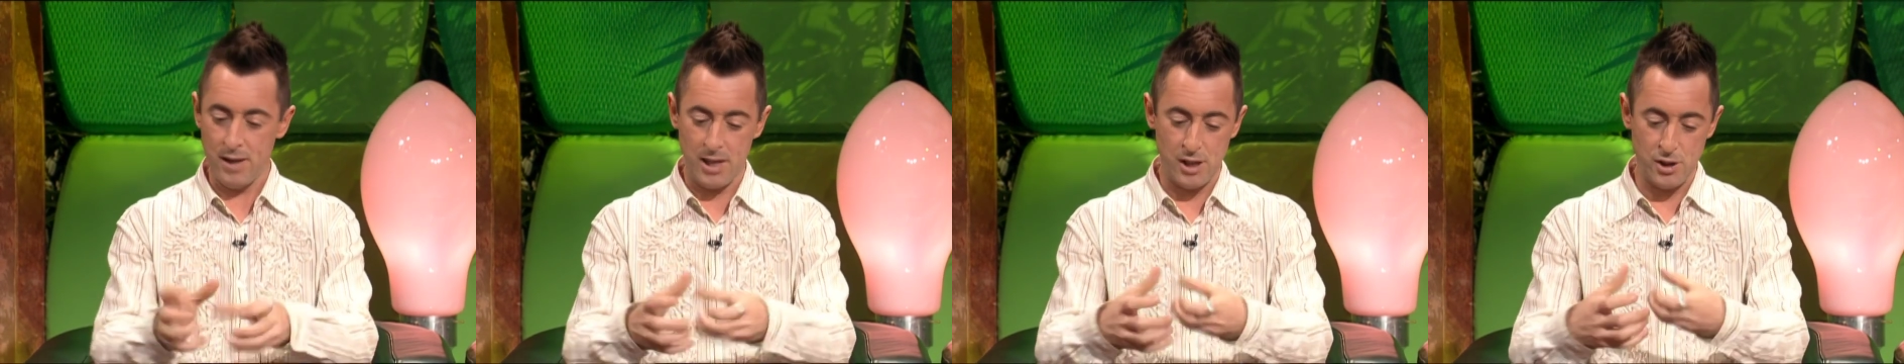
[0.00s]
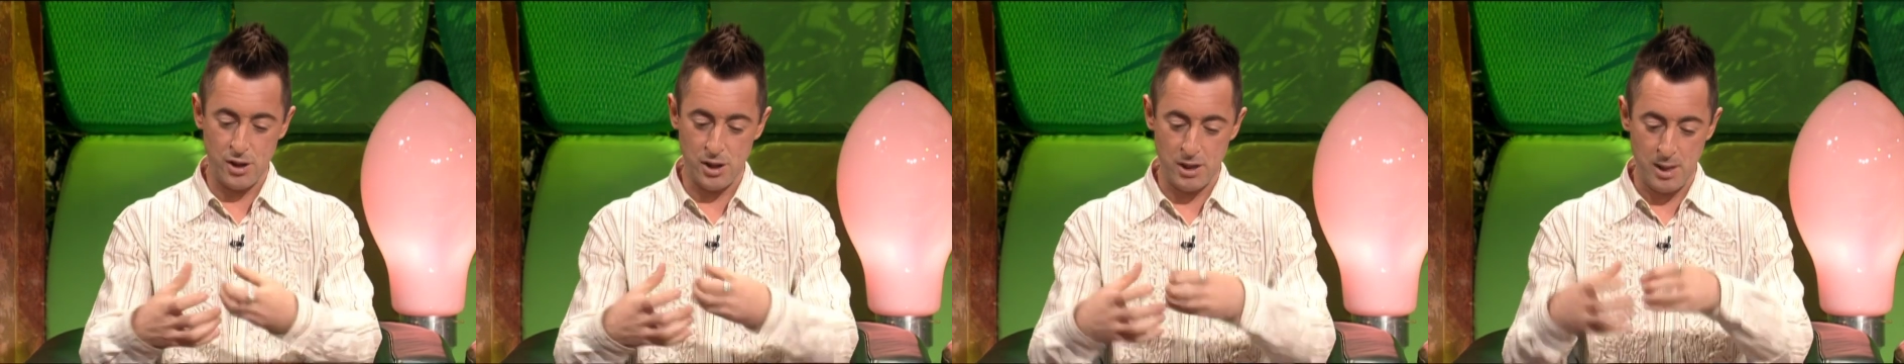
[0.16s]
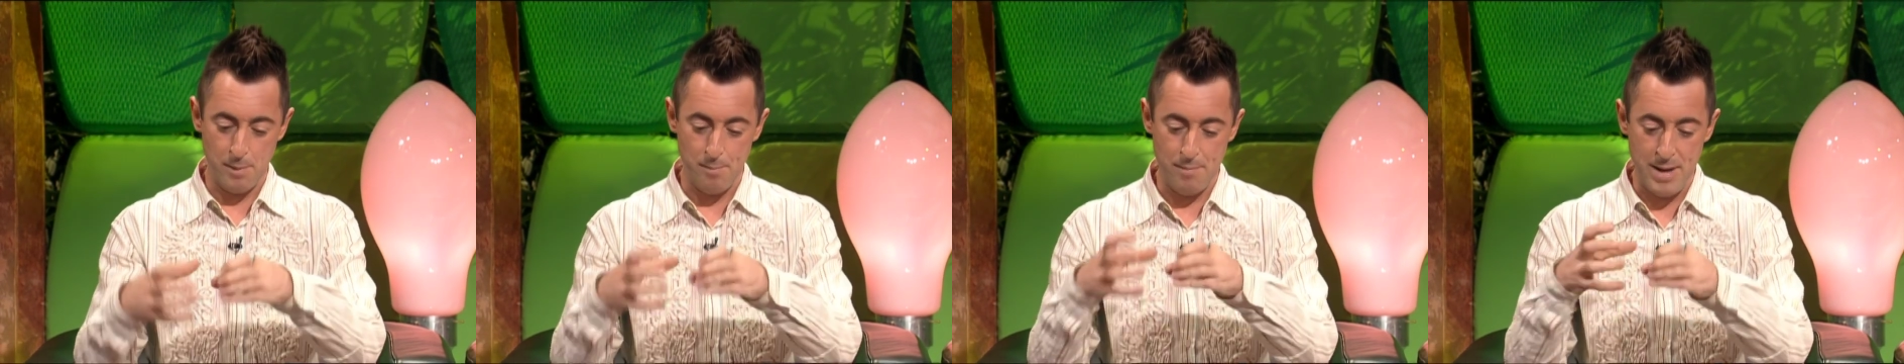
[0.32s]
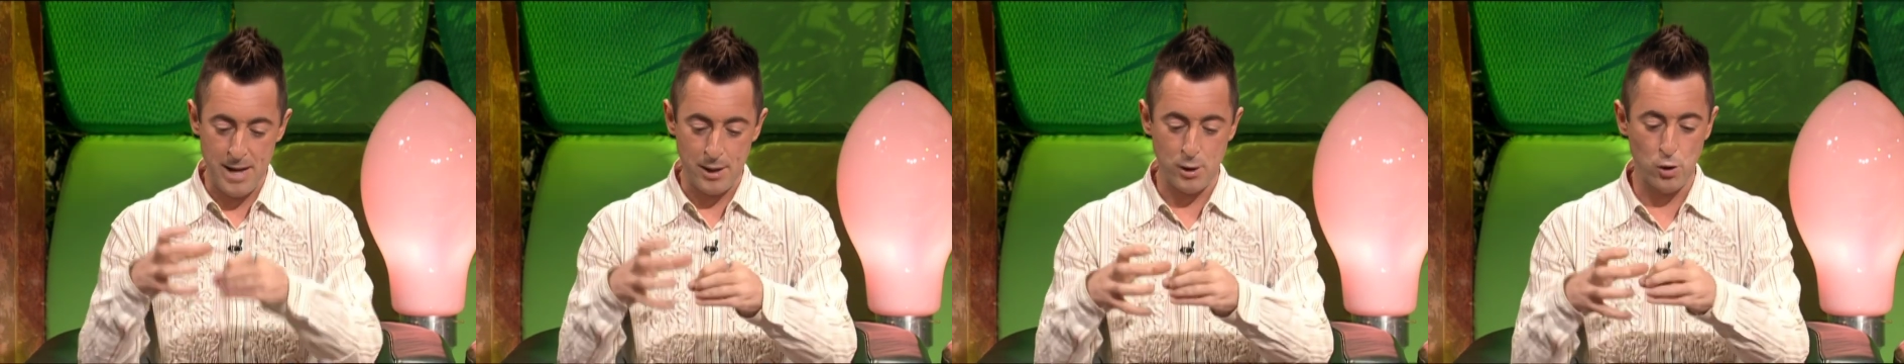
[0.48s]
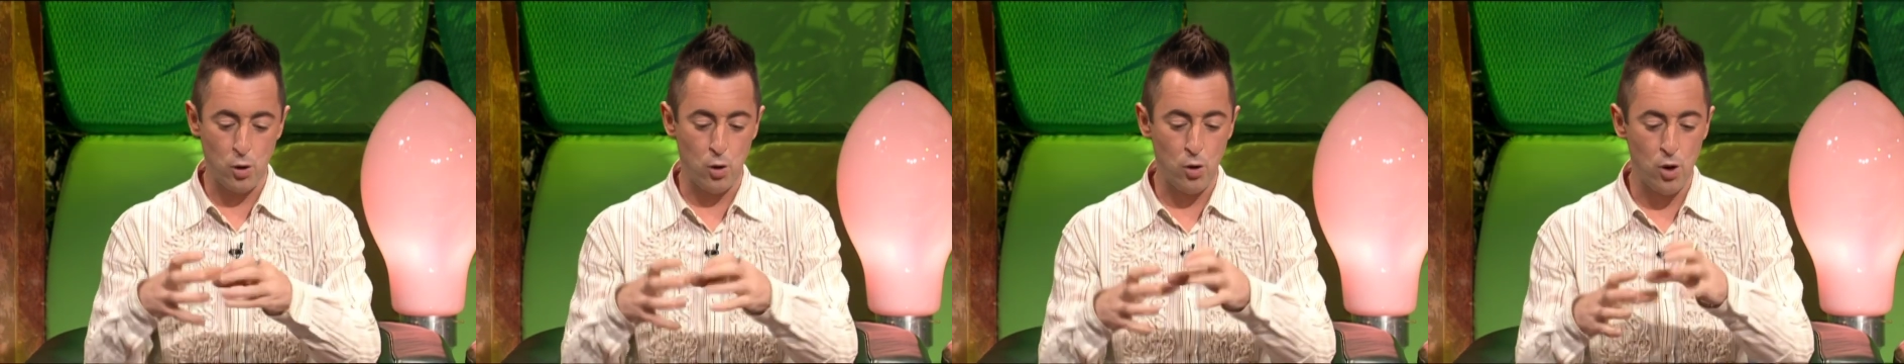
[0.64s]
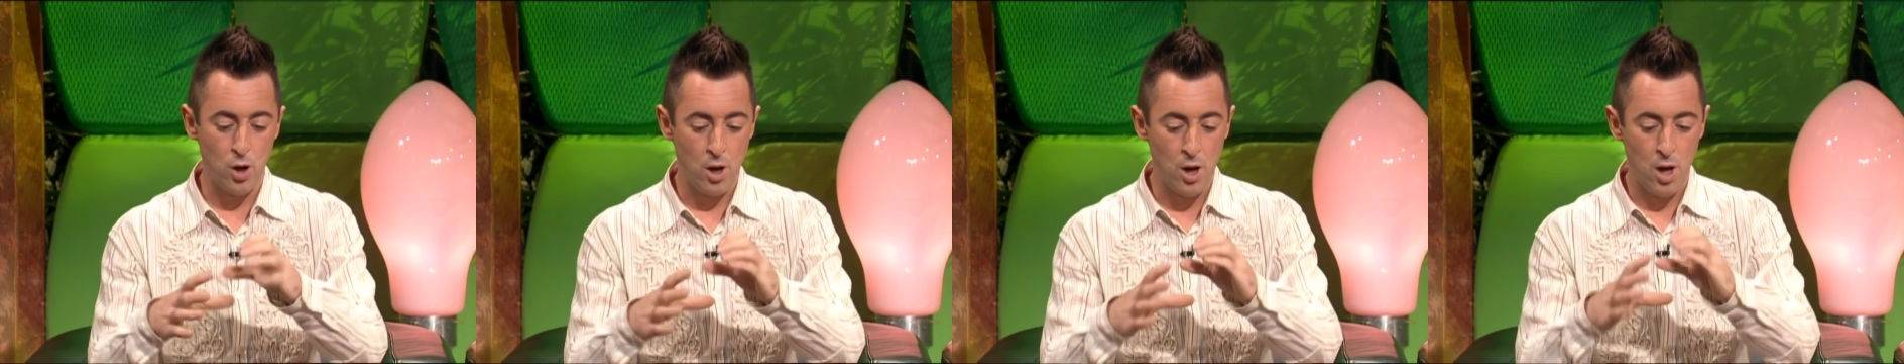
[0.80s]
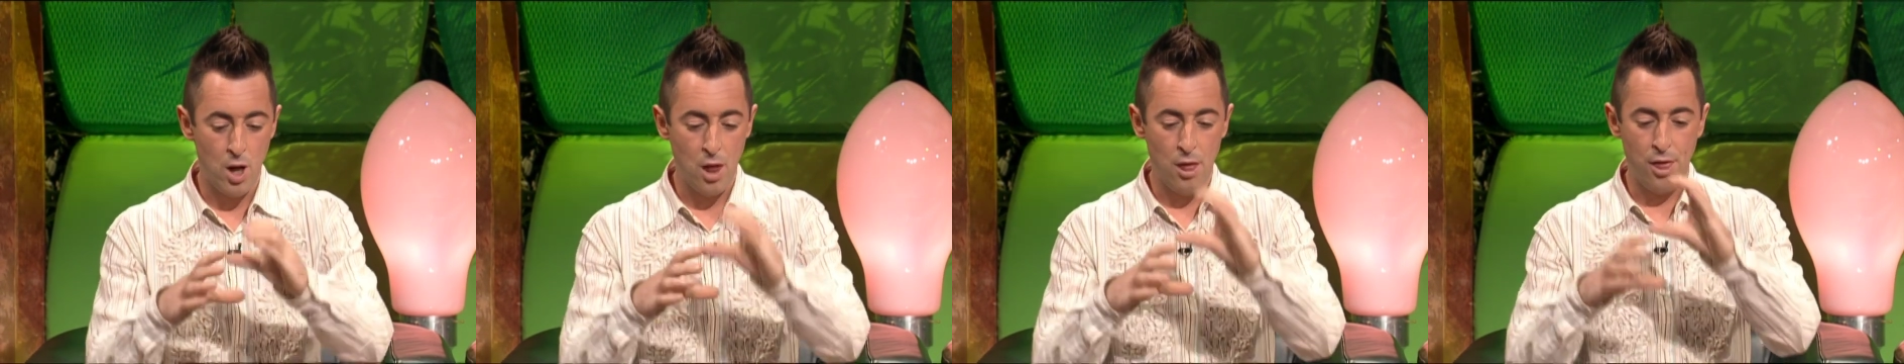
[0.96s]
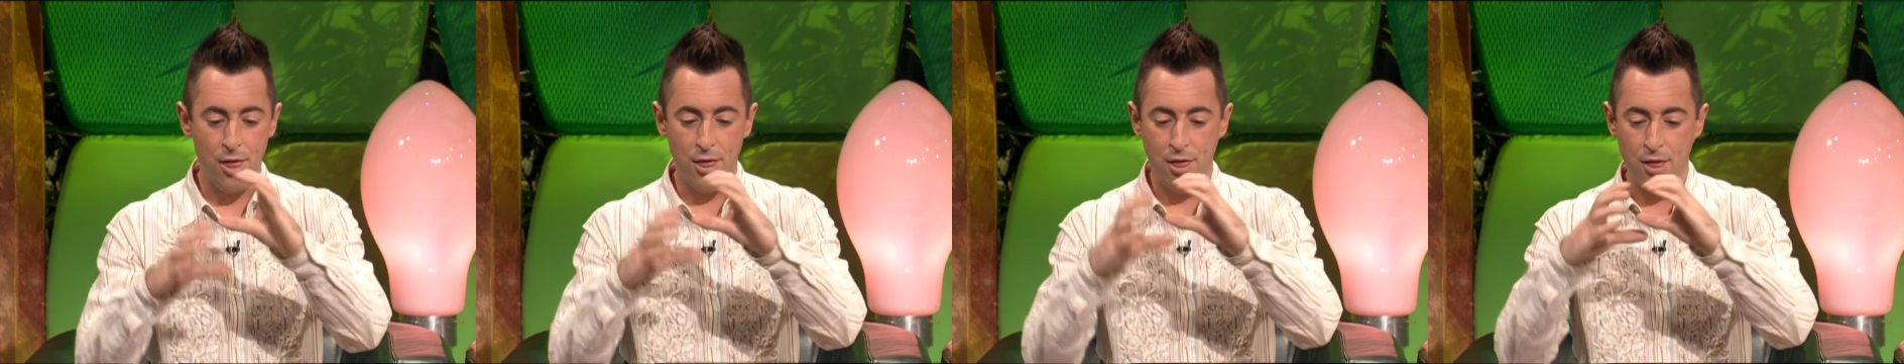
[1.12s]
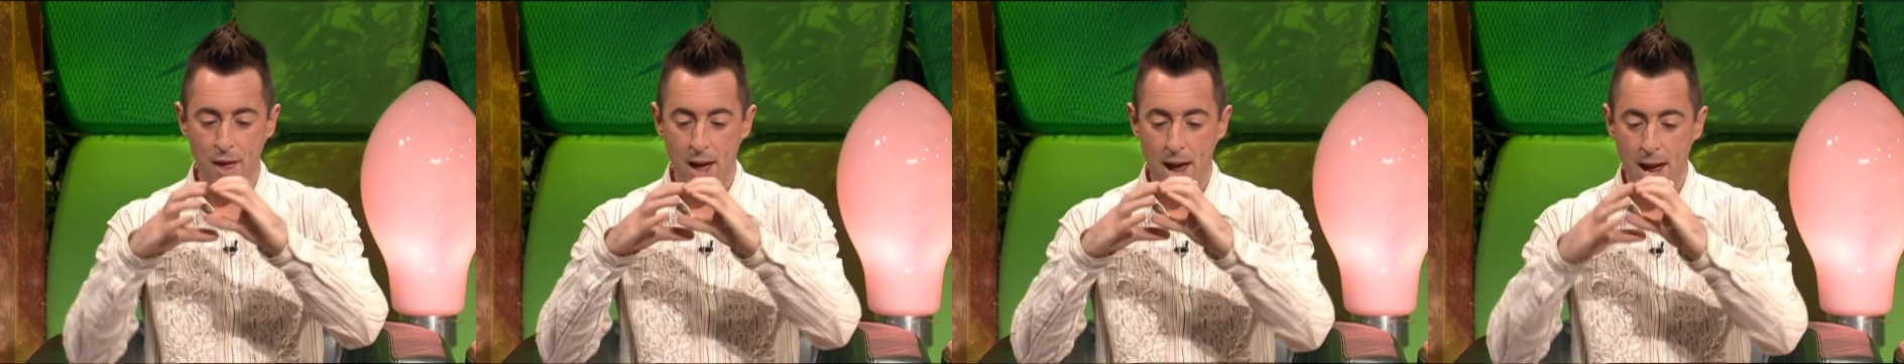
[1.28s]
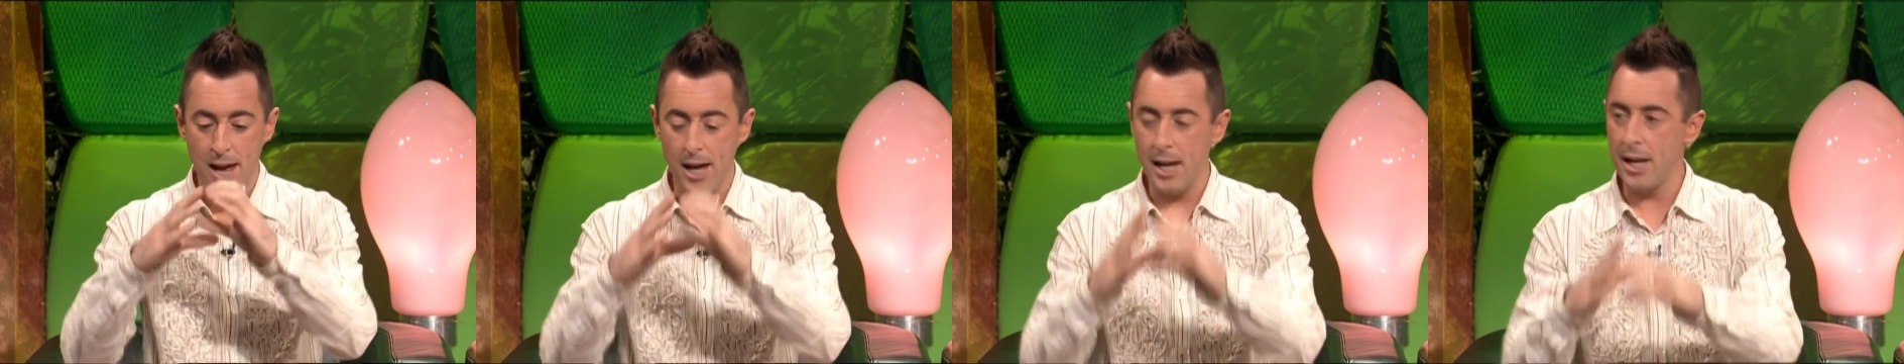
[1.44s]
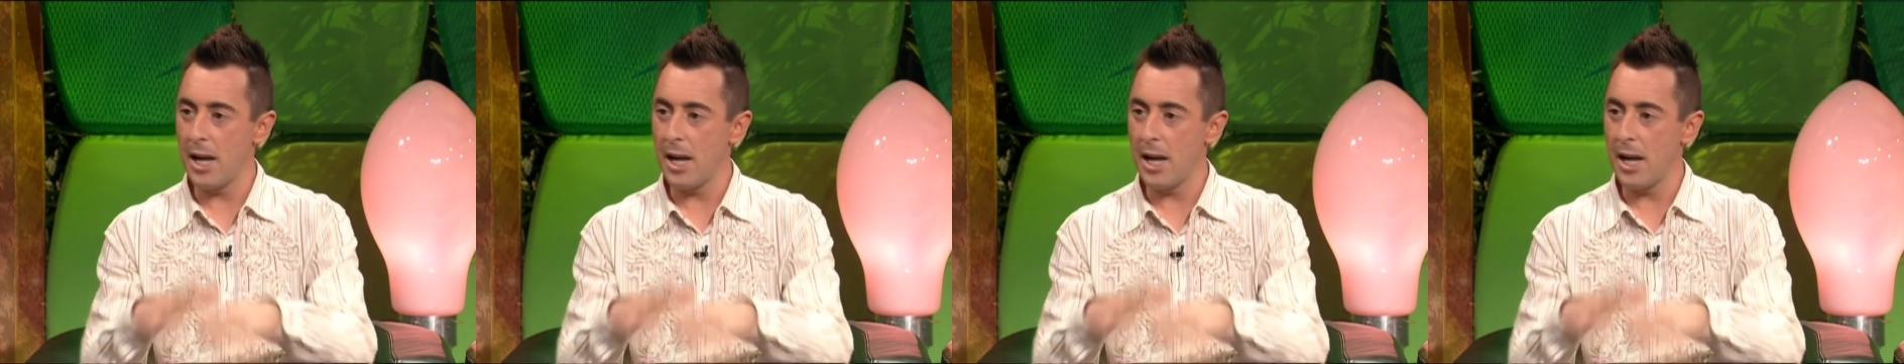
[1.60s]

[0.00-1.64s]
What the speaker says: It's just a metal thing.